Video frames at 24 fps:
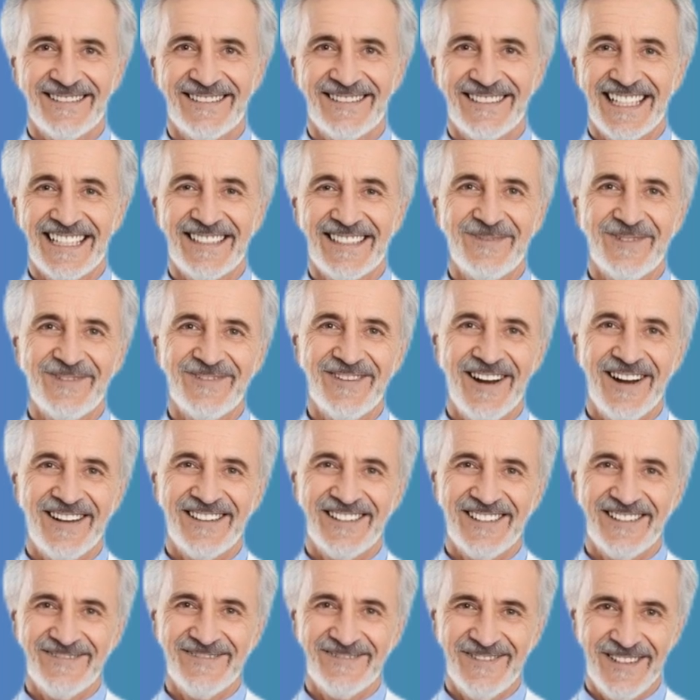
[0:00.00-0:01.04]
Let's move on
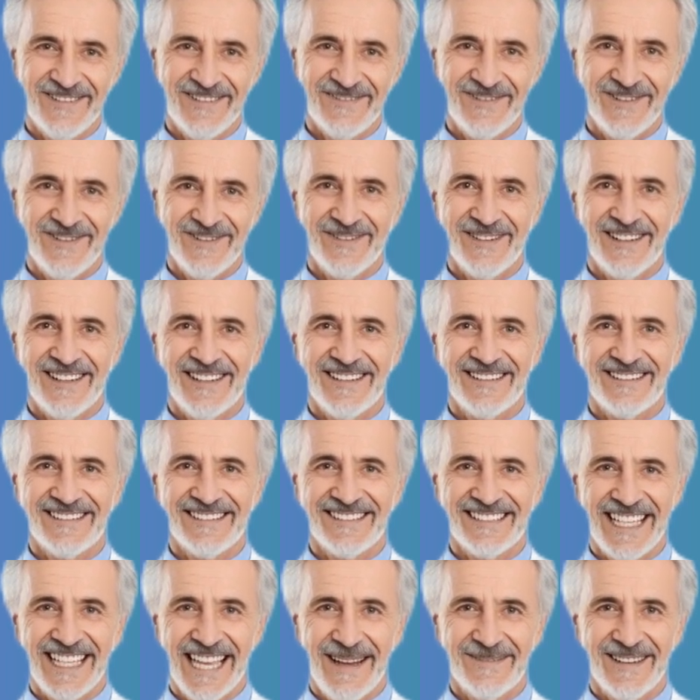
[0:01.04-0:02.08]
to the fifth food,
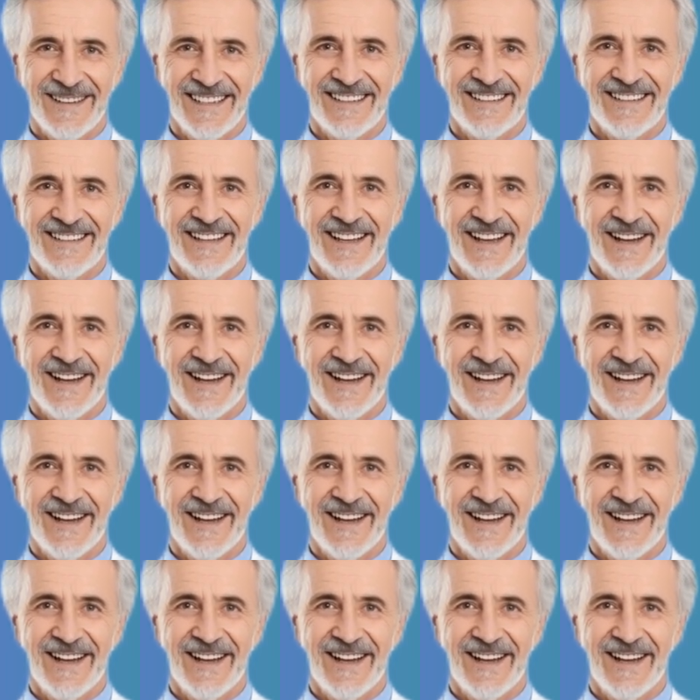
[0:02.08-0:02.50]
salmon.